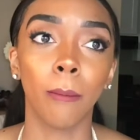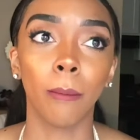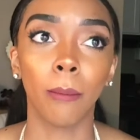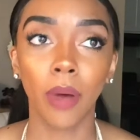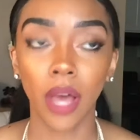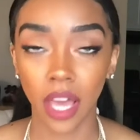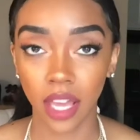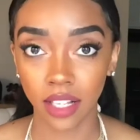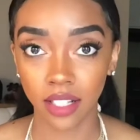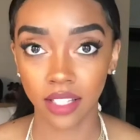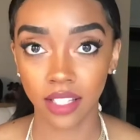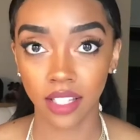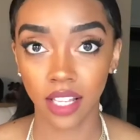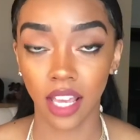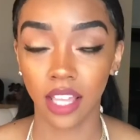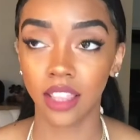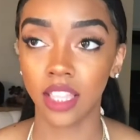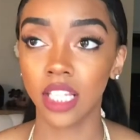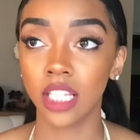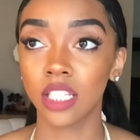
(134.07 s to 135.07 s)
but
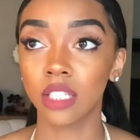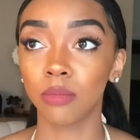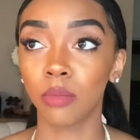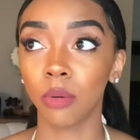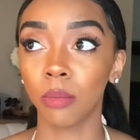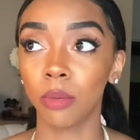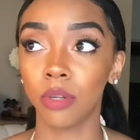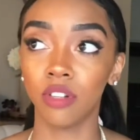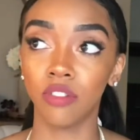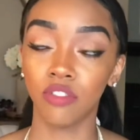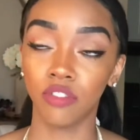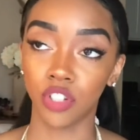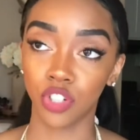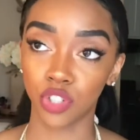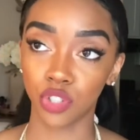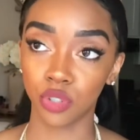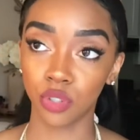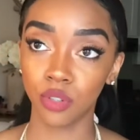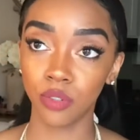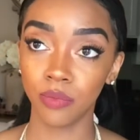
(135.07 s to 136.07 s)
I think it's more
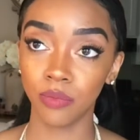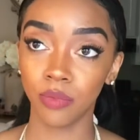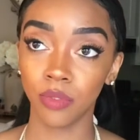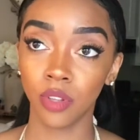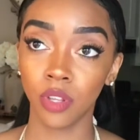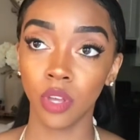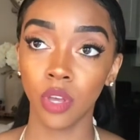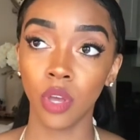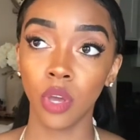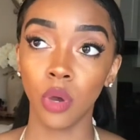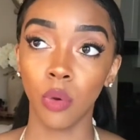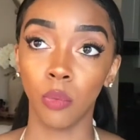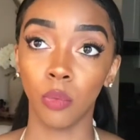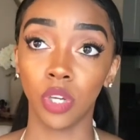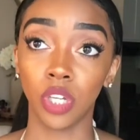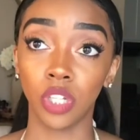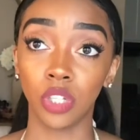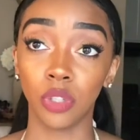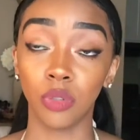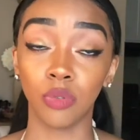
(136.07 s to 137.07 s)
beneficial
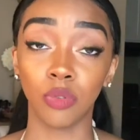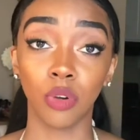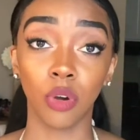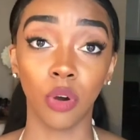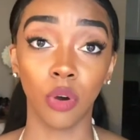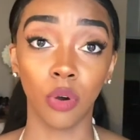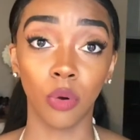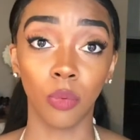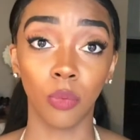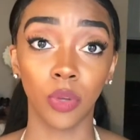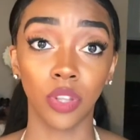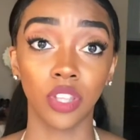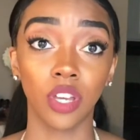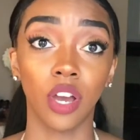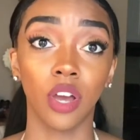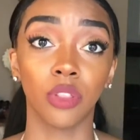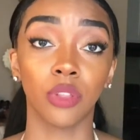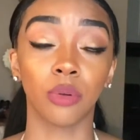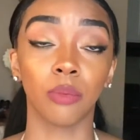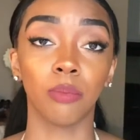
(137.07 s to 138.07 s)
when you go with
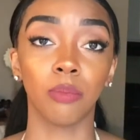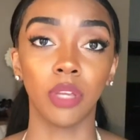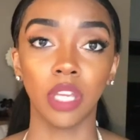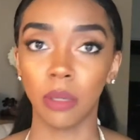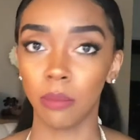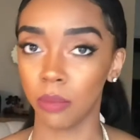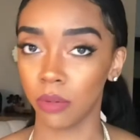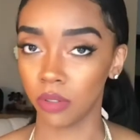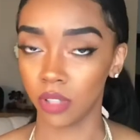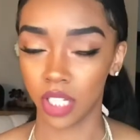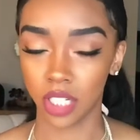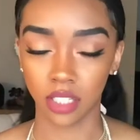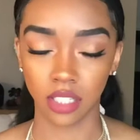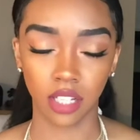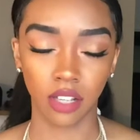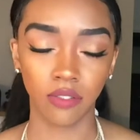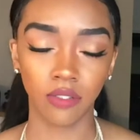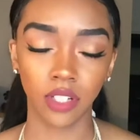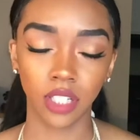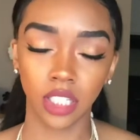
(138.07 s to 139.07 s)
other people. Like,
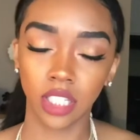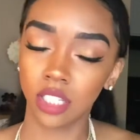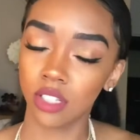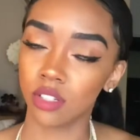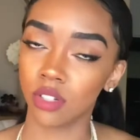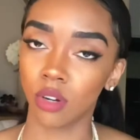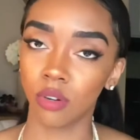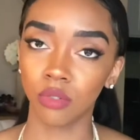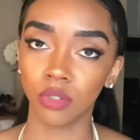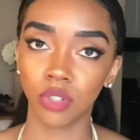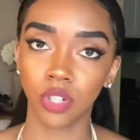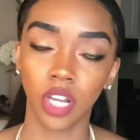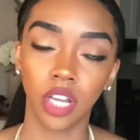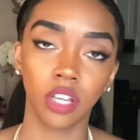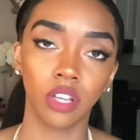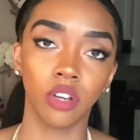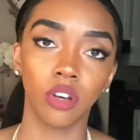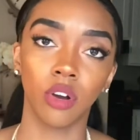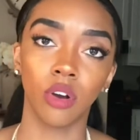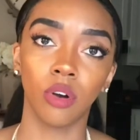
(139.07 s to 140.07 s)
definitely don't try
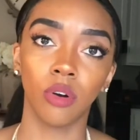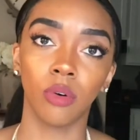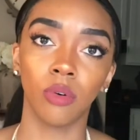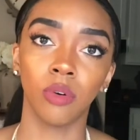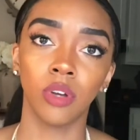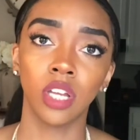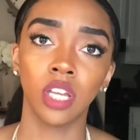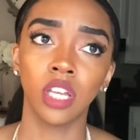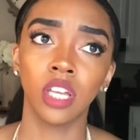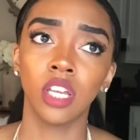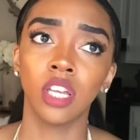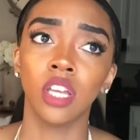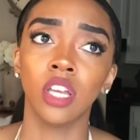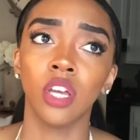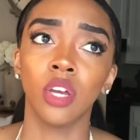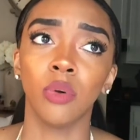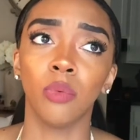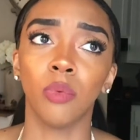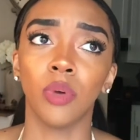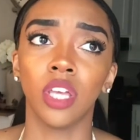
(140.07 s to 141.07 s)
and go
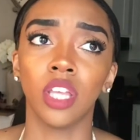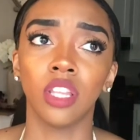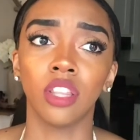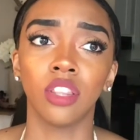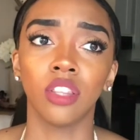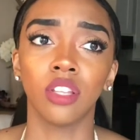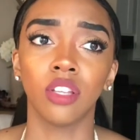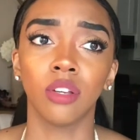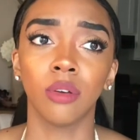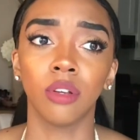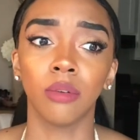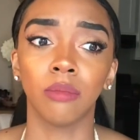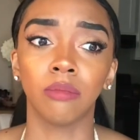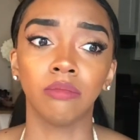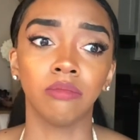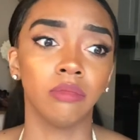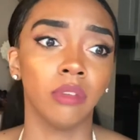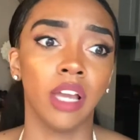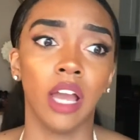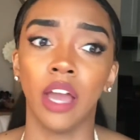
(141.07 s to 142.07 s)
with
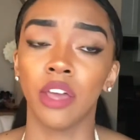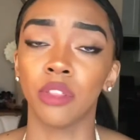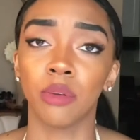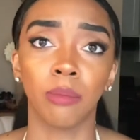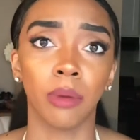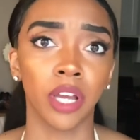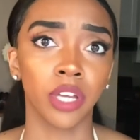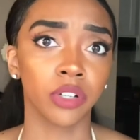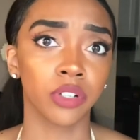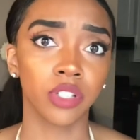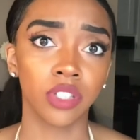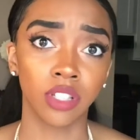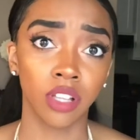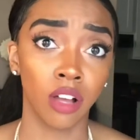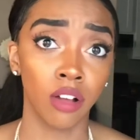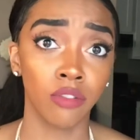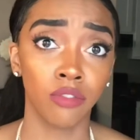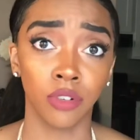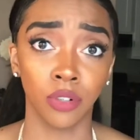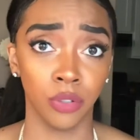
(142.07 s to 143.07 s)
either by
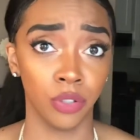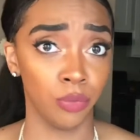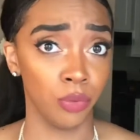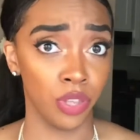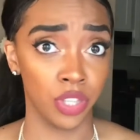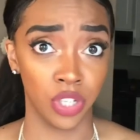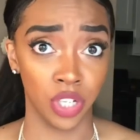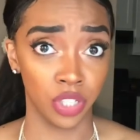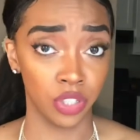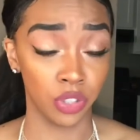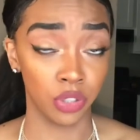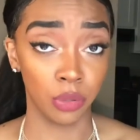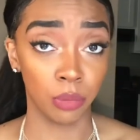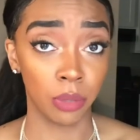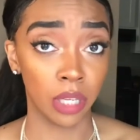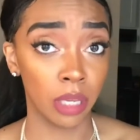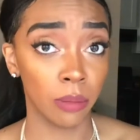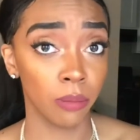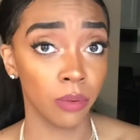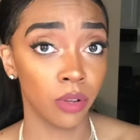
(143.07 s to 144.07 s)
yourself or with just two
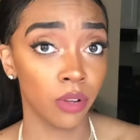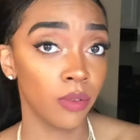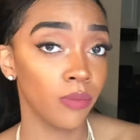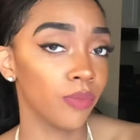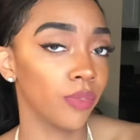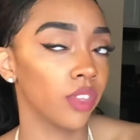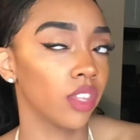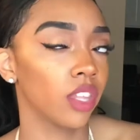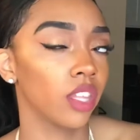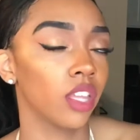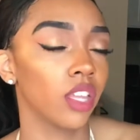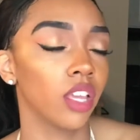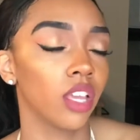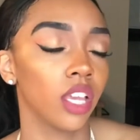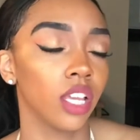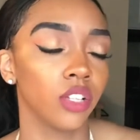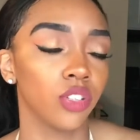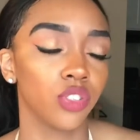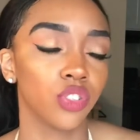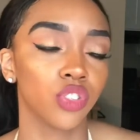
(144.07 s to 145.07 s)
people.
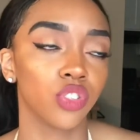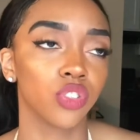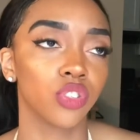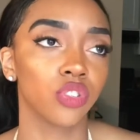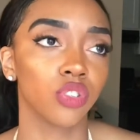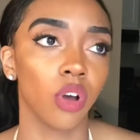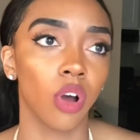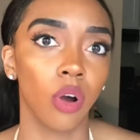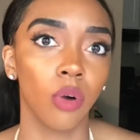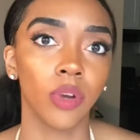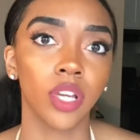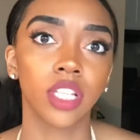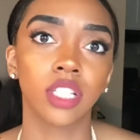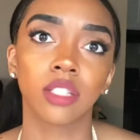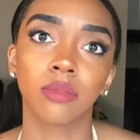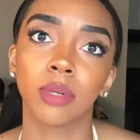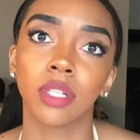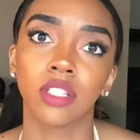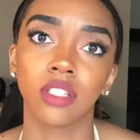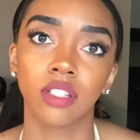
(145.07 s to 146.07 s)
It's so
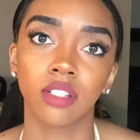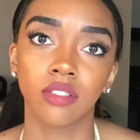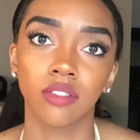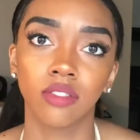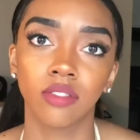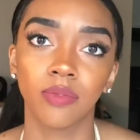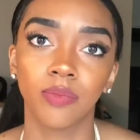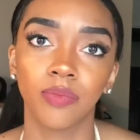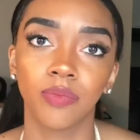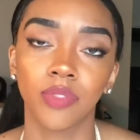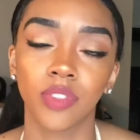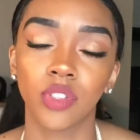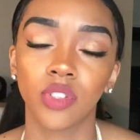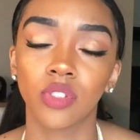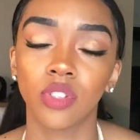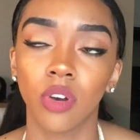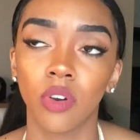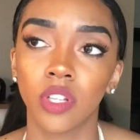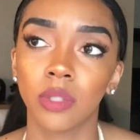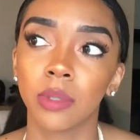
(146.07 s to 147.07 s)
expensive,
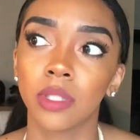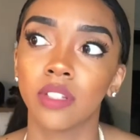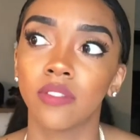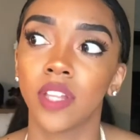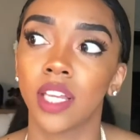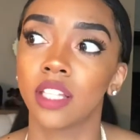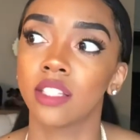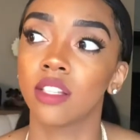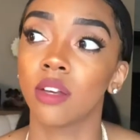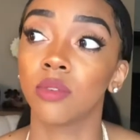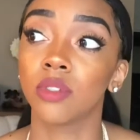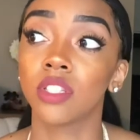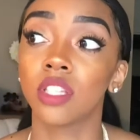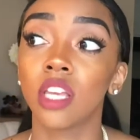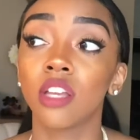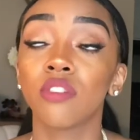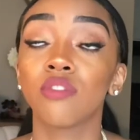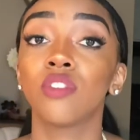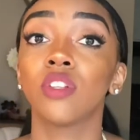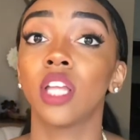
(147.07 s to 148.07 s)
so expensive. Like I said, I was
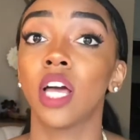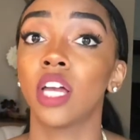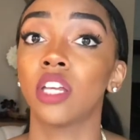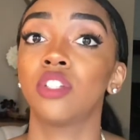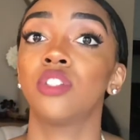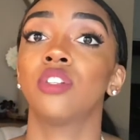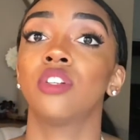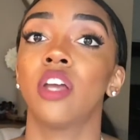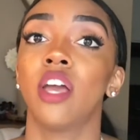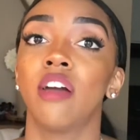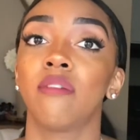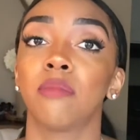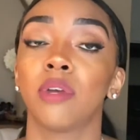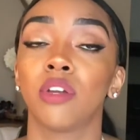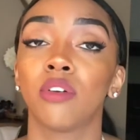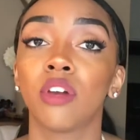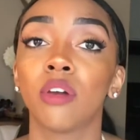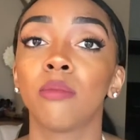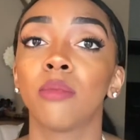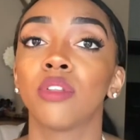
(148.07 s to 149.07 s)
thankful last year to have my
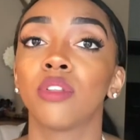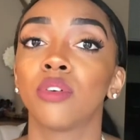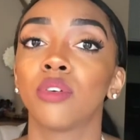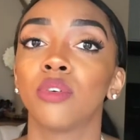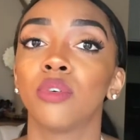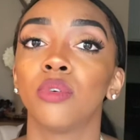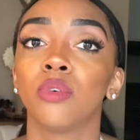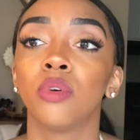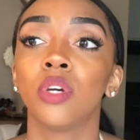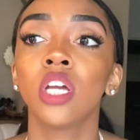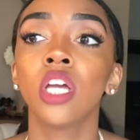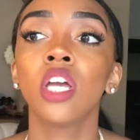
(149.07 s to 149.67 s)
grandmother who